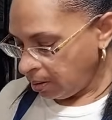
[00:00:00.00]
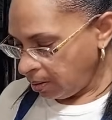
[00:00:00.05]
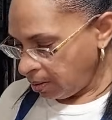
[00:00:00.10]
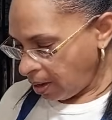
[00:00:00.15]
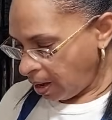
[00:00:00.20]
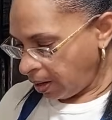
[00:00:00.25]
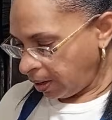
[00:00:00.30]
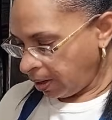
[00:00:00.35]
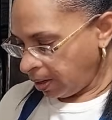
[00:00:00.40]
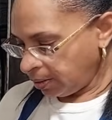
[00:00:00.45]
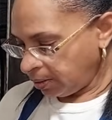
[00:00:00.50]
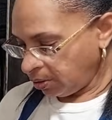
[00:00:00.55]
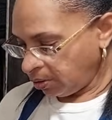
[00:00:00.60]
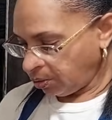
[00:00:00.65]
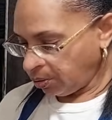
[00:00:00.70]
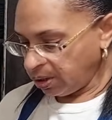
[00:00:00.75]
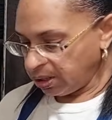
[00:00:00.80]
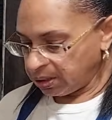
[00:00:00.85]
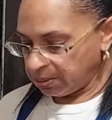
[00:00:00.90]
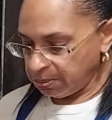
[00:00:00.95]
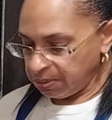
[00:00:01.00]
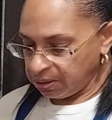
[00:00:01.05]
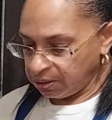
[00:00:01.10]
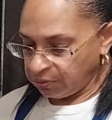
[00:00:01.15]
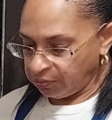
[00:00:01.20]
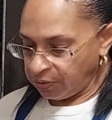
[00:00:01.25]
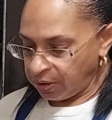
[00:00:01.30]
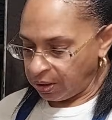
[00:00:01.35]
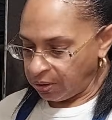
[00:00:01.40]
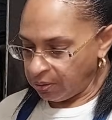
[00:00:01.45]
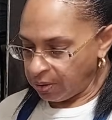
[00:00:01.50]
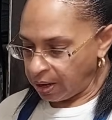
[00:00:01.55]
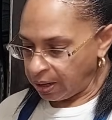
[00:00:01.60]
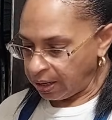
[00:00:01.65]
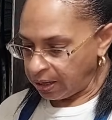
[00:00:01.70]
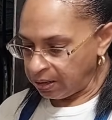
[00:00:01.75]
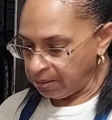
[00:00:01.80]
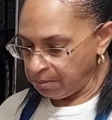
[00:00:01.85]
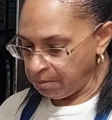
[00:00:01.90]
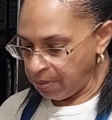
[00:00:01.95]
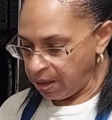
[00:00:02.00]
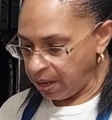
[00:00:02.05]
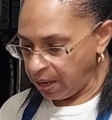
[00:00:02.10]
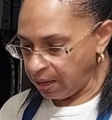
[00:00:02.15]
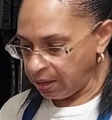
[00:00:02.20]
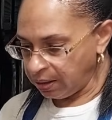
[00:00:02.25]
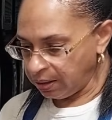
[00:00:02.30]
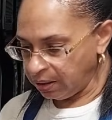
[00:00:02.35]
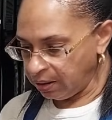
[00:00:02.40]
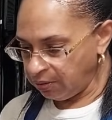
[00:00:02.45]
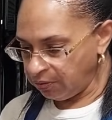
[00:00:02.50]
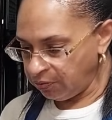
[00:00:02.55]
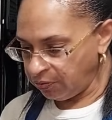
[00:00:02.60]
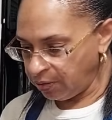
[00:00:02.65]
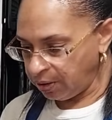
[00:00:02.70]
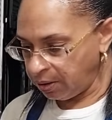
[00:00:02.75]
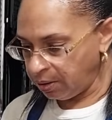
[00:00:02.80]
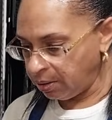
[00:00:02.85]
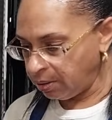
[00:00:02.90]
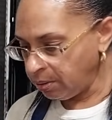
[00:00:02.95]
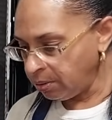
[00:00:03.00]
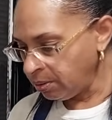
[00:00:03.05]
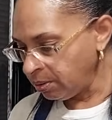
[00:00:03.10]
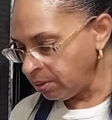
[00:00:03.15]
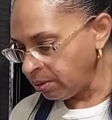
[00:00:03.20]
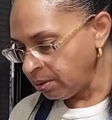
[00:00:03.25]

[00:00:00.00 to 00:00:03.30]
I get the Christmas feel. I get a manly feel.